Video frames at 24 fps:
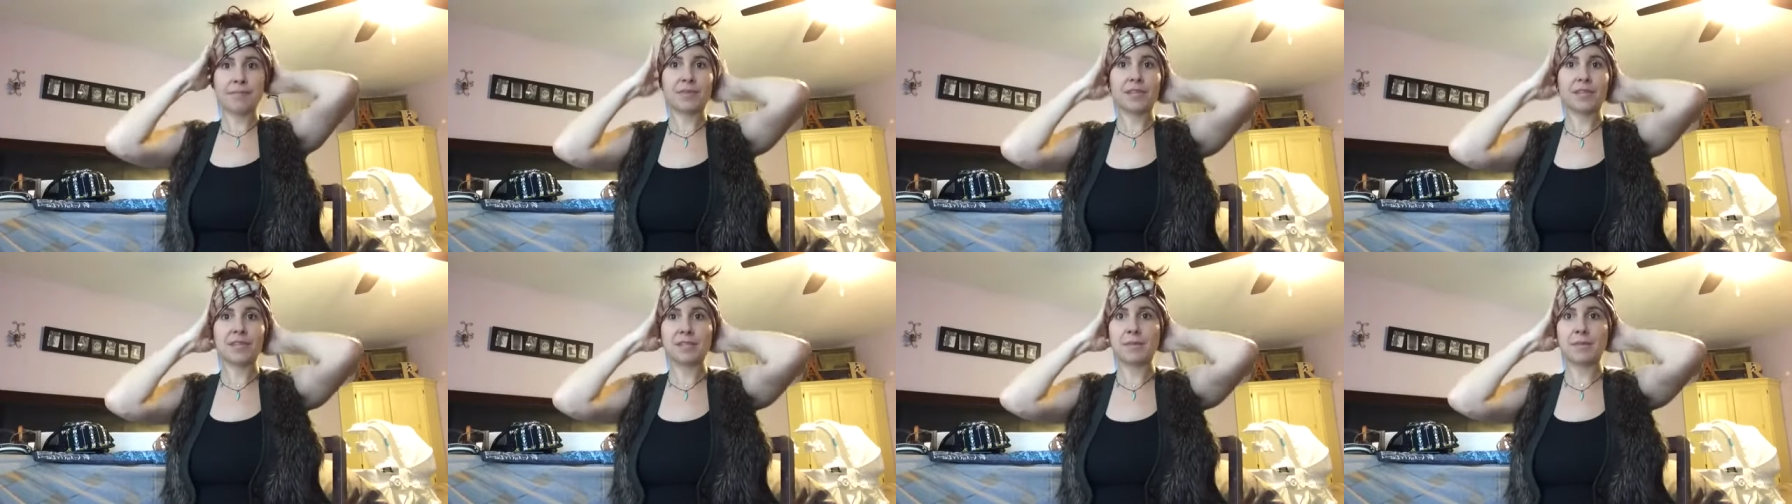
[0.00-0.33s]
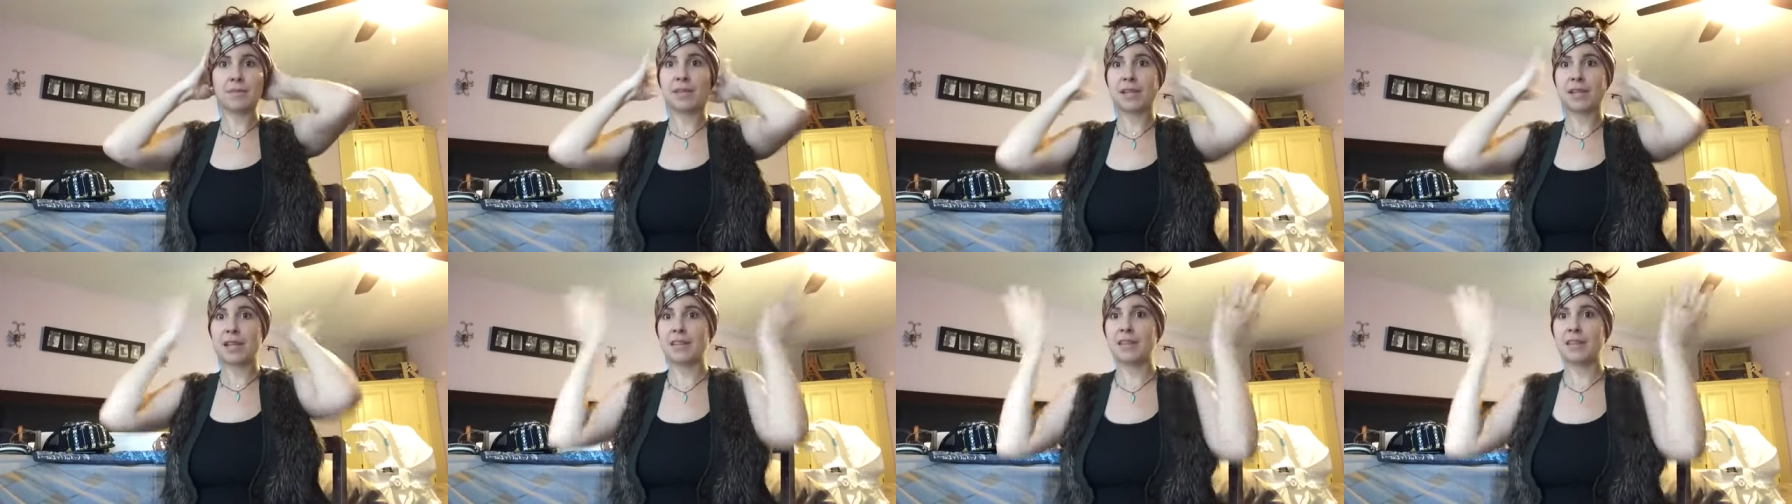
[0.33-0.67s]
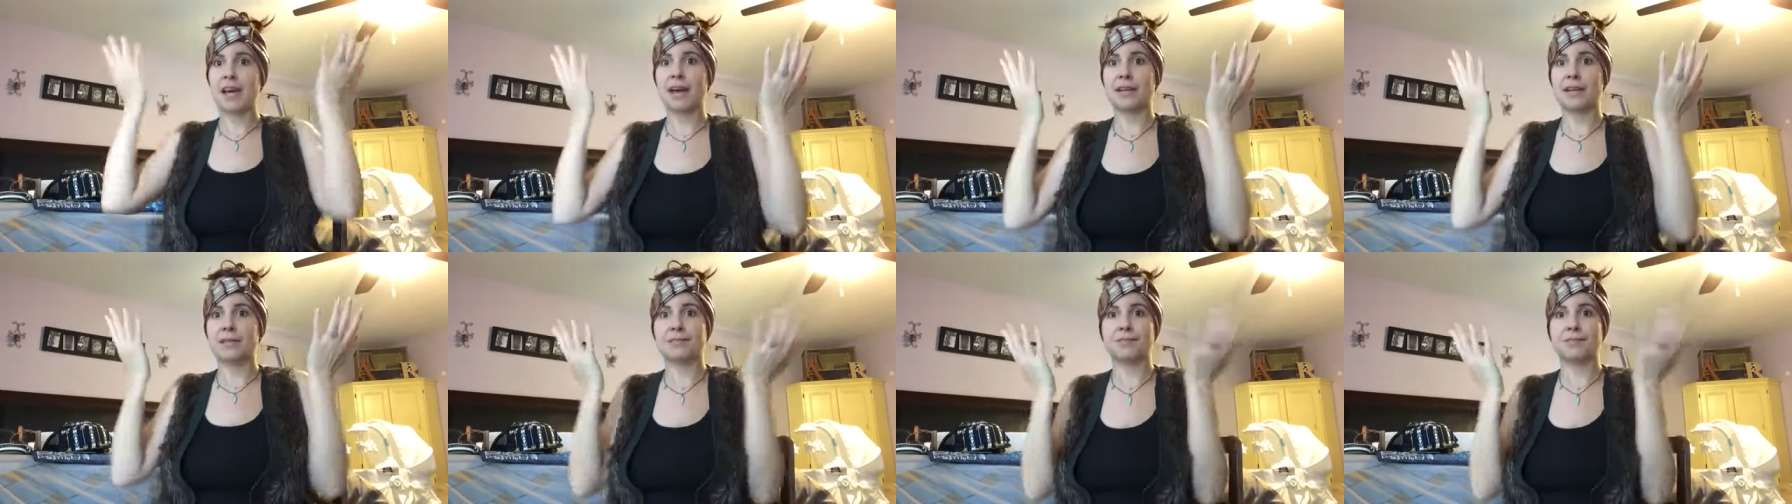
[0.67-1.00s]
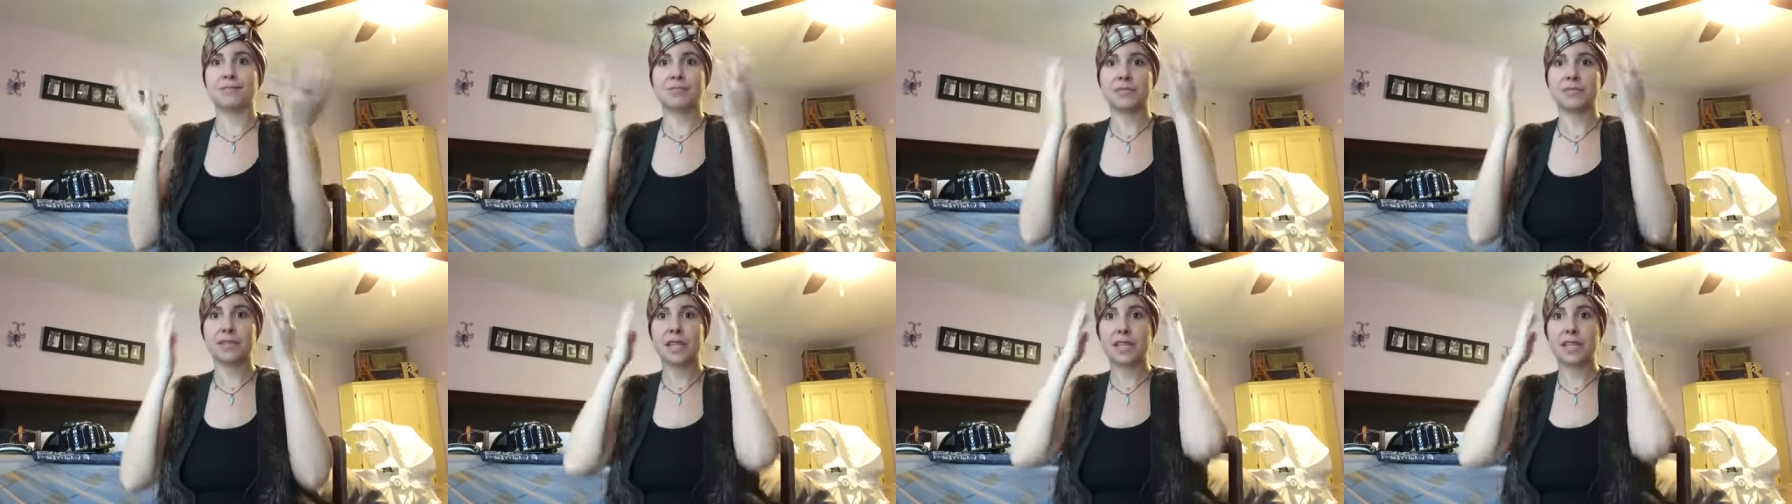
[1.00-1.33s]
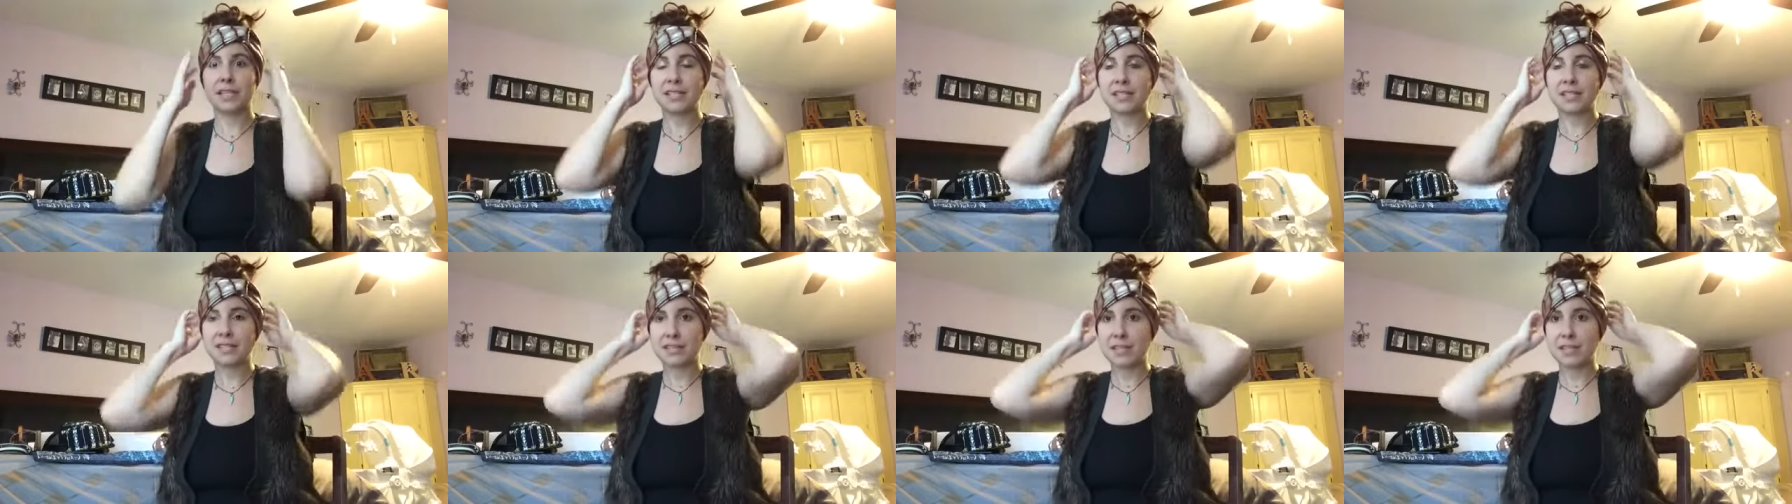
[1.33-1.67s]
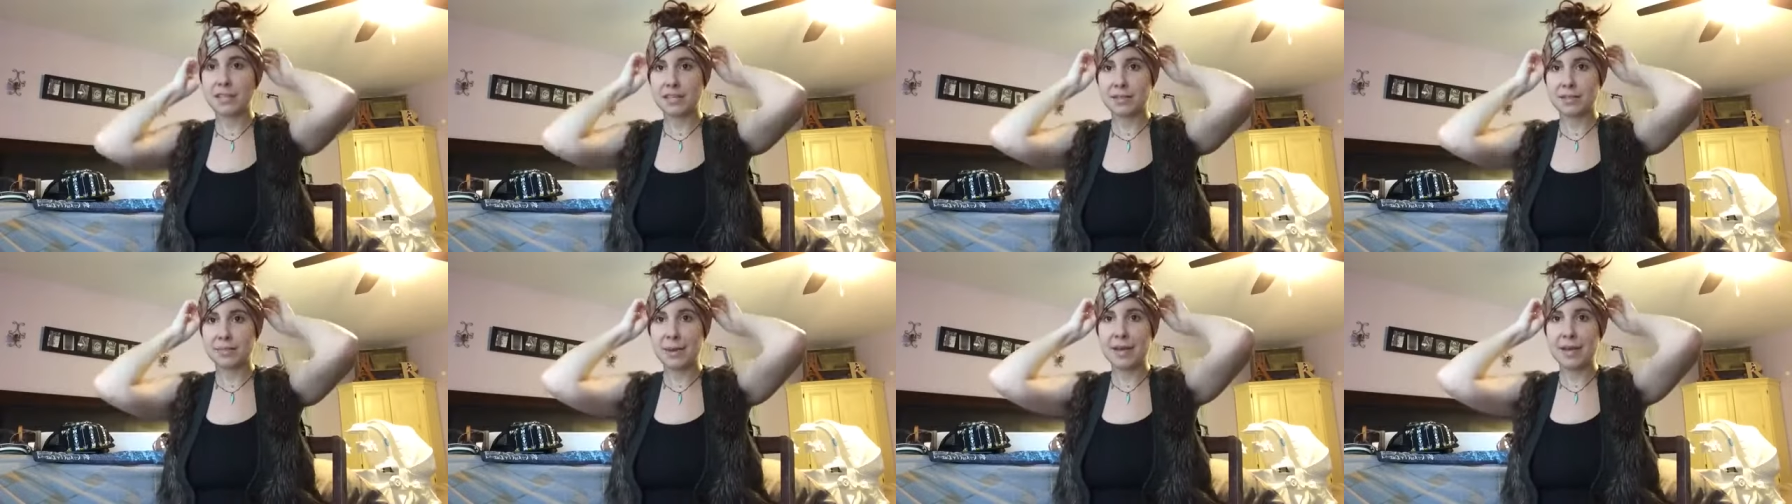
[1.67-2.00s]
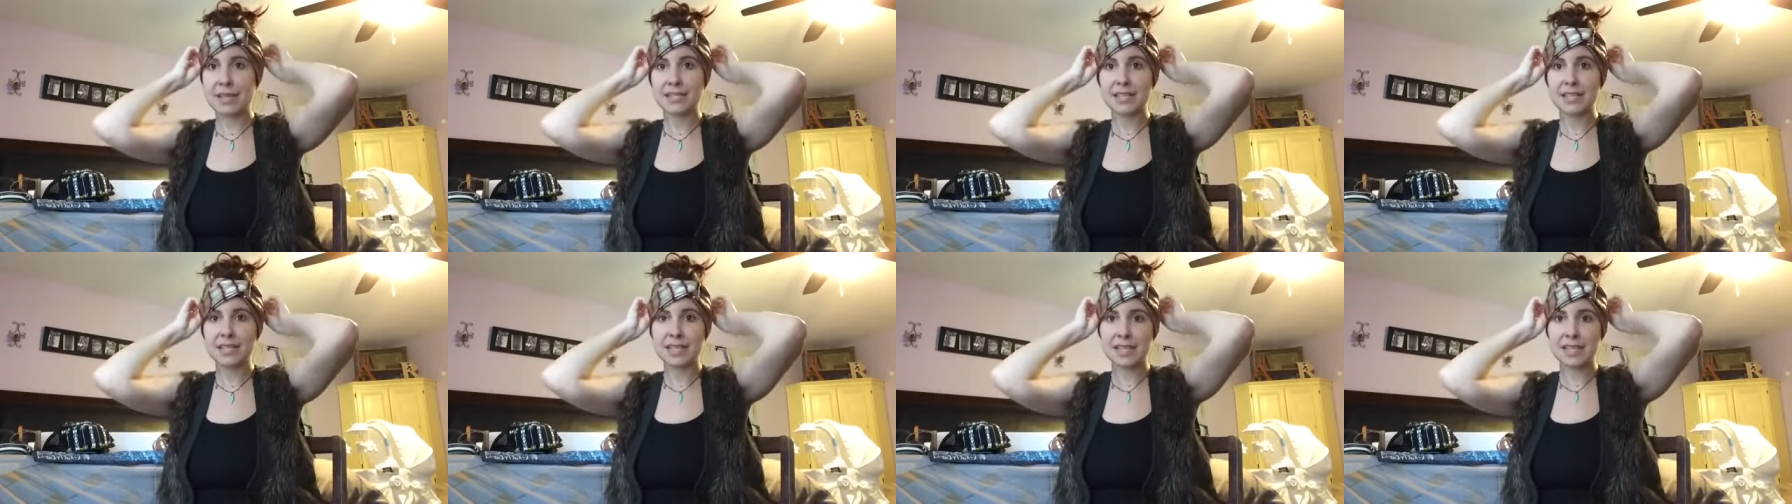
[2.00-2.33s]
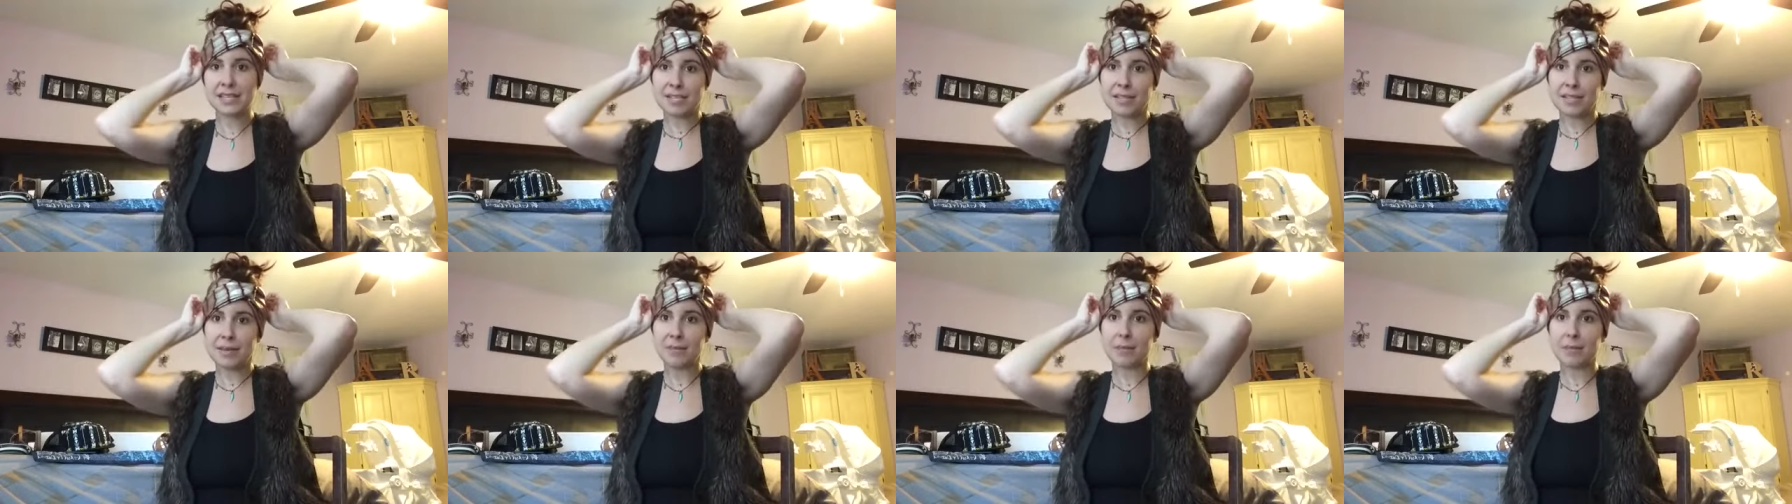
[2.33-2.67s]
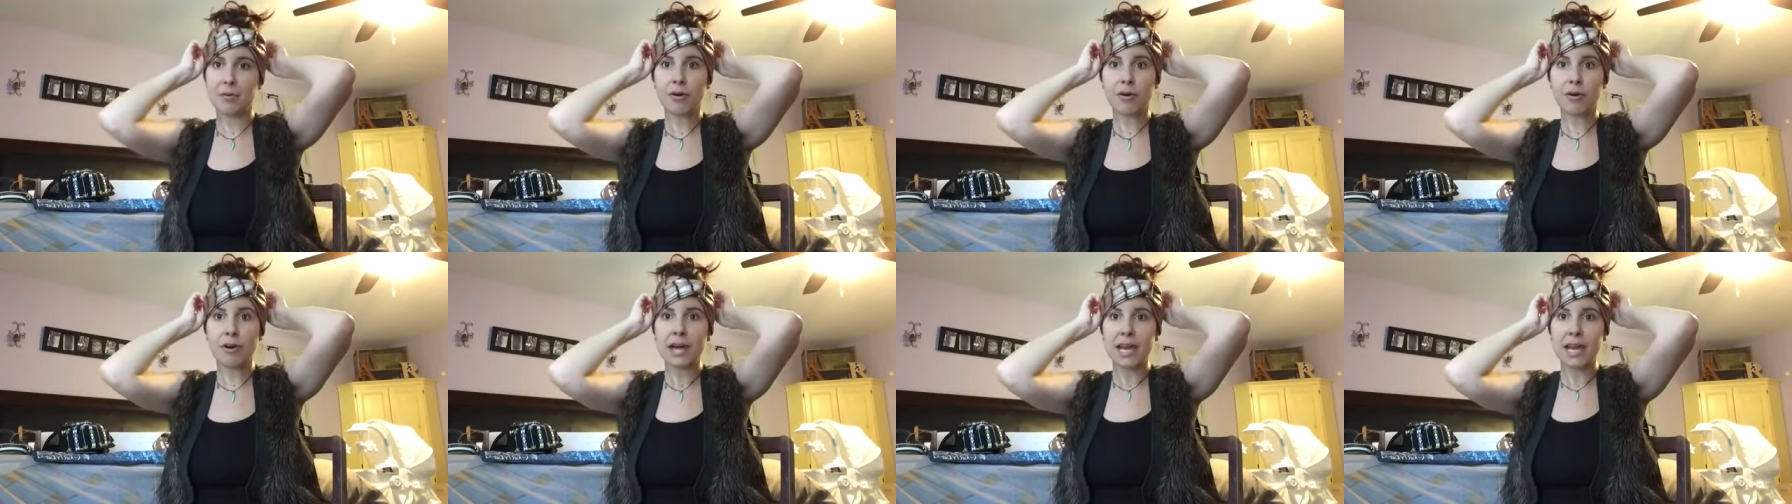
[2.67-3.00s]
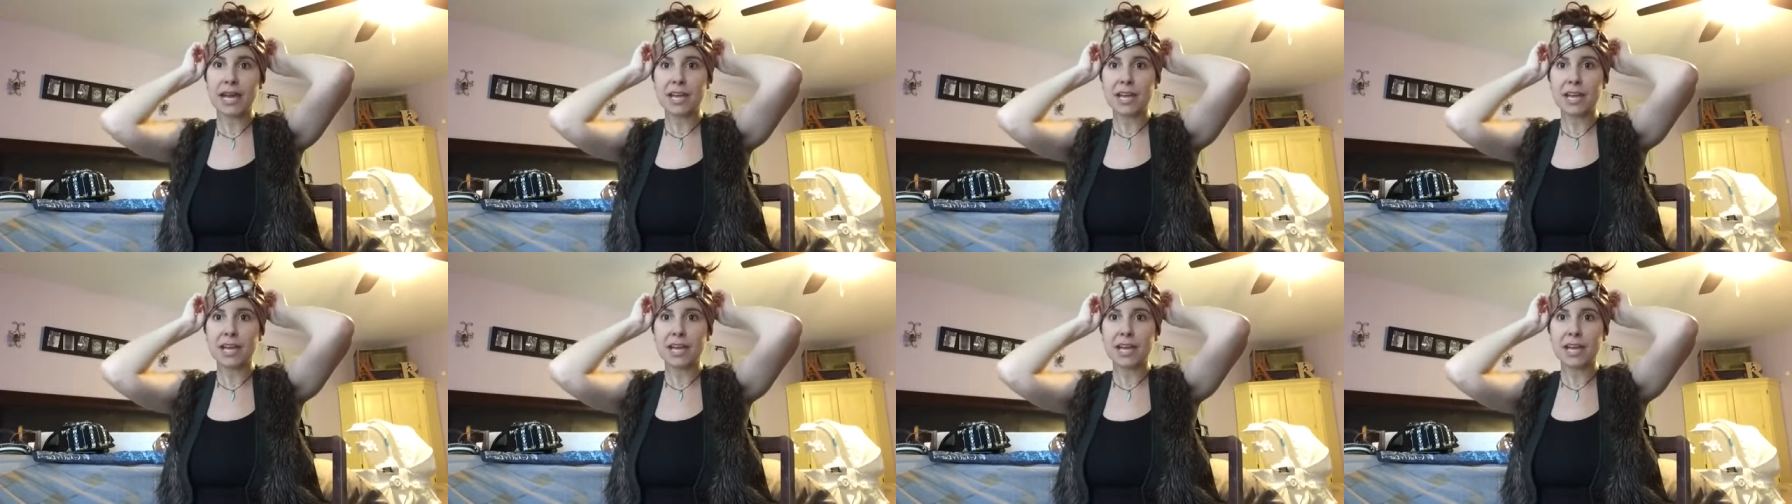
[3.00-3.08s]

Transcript: Something like that. It's basic, it's simple,